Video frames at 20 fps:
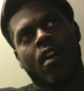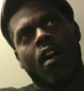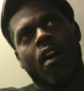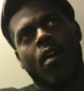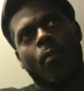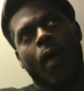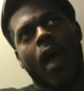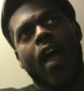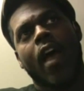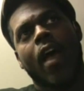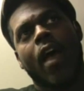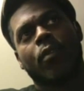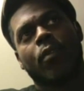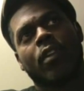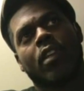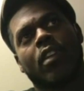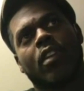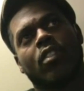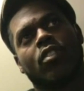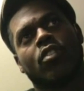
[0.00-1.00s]
I
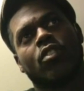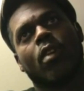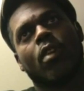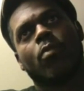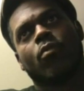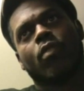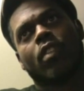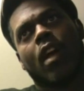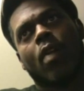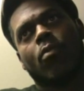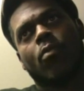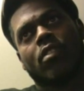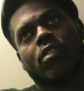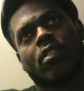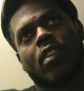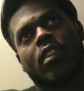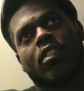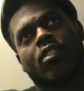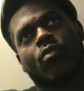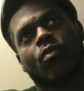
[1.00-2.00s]
happened to get jumped when I
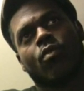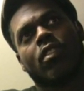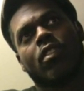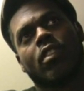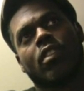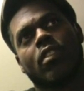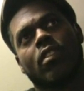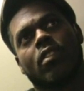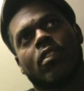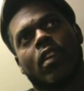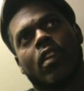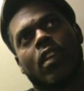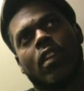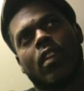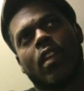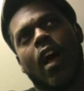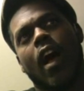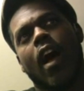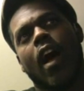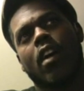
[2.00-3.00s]
was like 20,
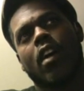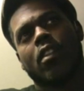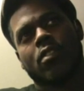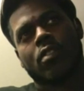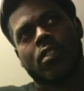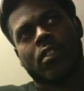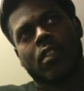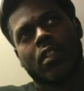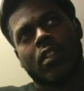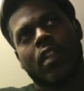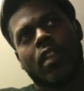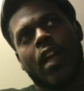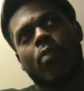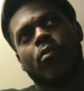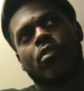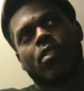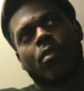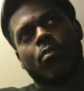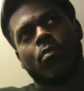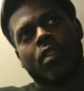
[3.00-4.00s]
and I honestly think
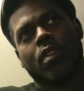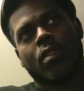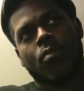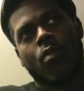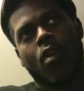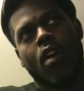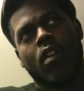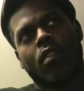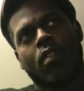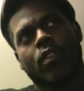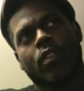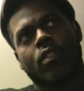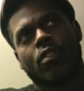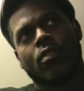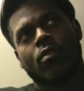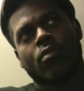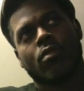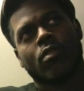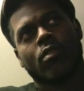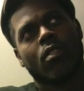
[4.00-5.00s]
that was a big part of it
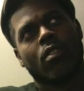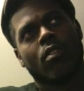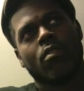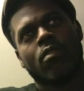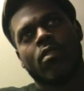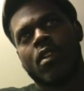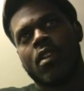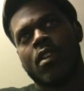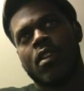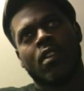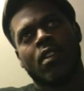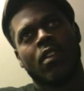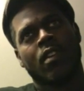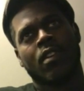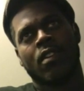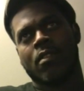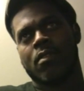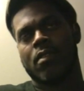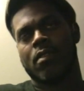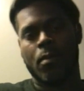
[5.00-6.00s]
too. So,
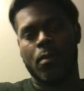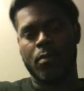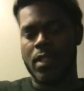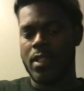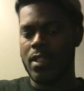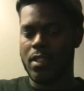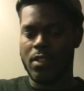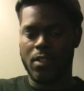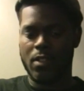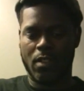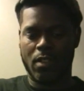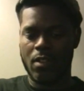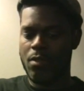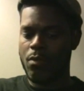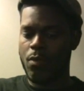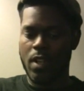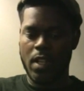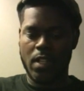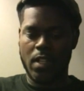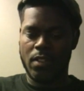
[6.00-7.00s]
I mean, these are
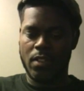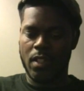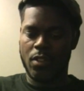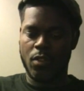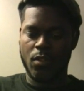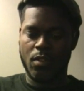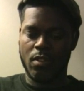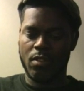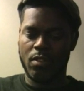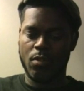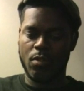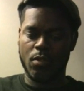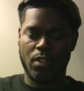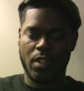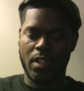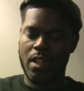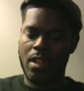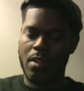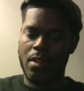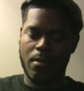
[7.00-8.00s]
good ways that you can lose
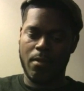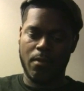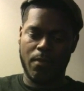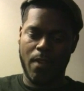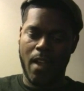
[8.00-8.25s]
your hearing.